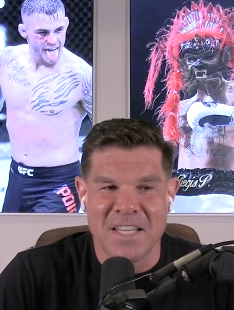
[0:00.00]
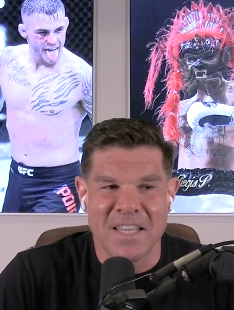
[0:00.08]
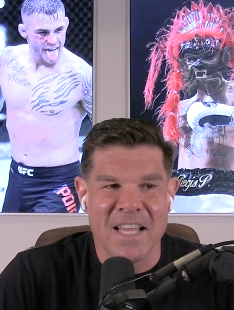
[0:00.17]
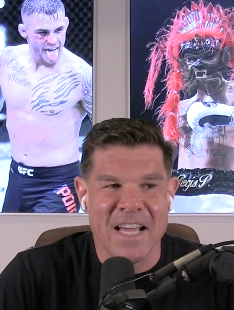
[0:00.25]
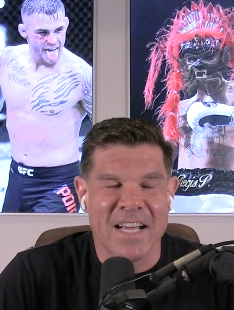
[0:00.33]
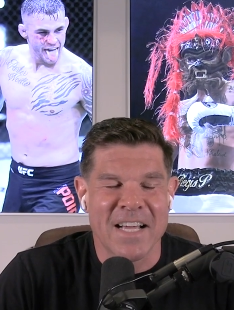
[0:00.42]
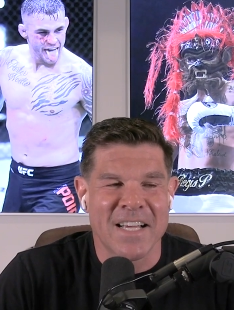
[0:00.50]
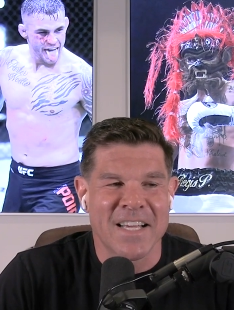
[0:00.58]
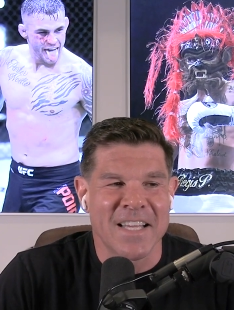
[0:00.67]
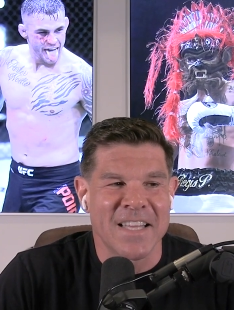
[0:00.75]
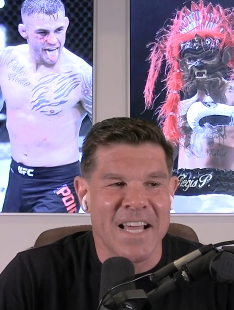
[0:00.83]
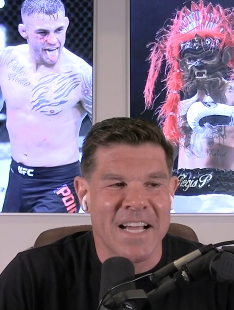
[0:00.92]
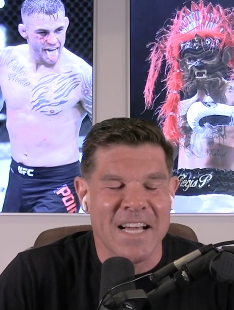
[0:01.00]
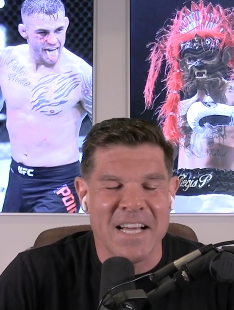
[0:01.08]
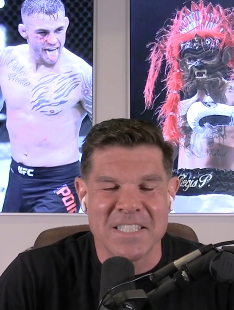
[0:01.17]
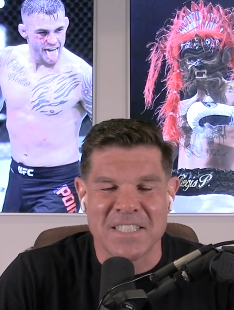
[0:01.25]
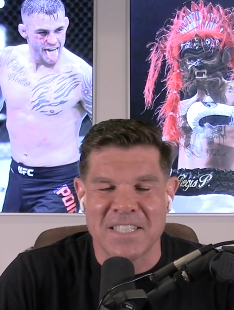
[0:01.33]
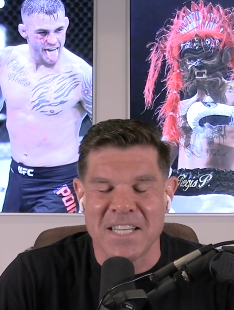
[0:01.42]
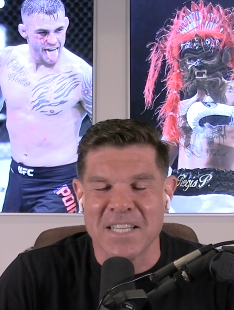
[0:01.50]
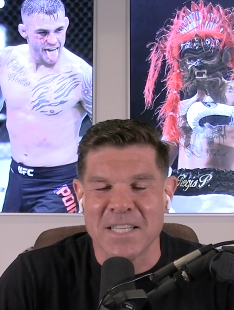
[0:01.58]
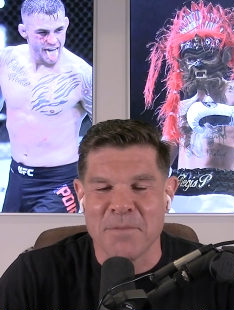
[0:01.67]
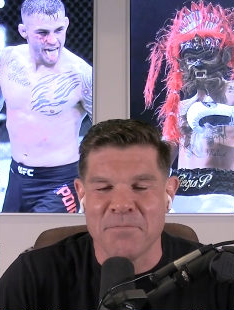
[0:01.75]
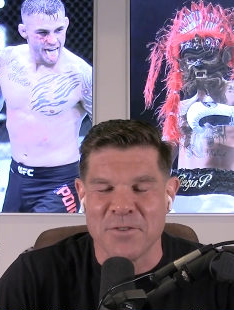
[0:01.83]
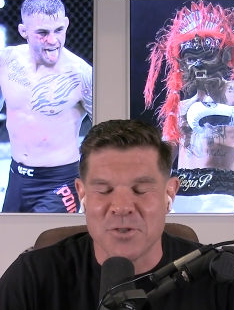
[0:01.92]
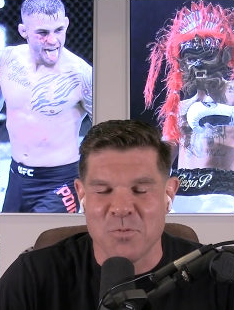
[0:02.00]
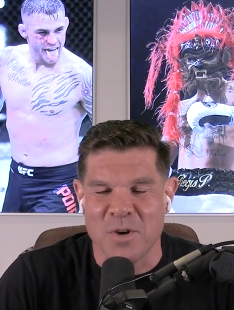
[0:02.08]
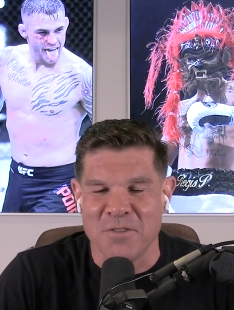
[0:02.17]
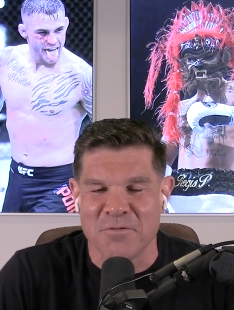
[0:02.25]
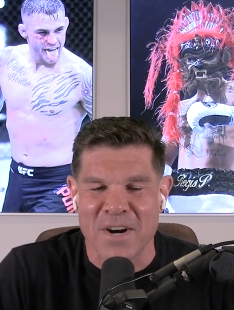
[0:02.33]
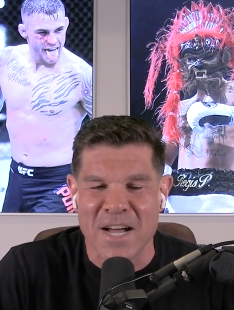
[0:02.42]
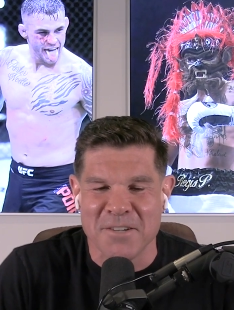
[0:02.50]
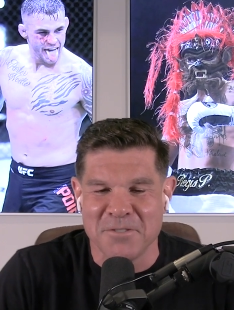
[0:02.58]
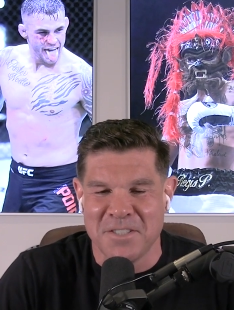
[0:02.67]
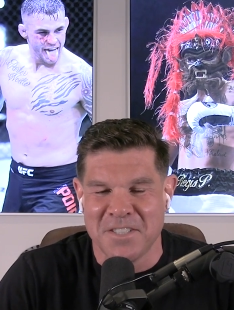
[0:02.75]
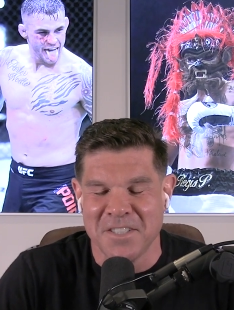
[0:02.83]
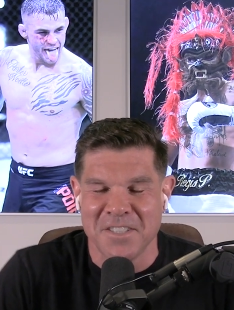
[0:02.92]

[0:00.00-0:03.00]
Speaker 1: Can that, can that guy stand up for twelve rounds?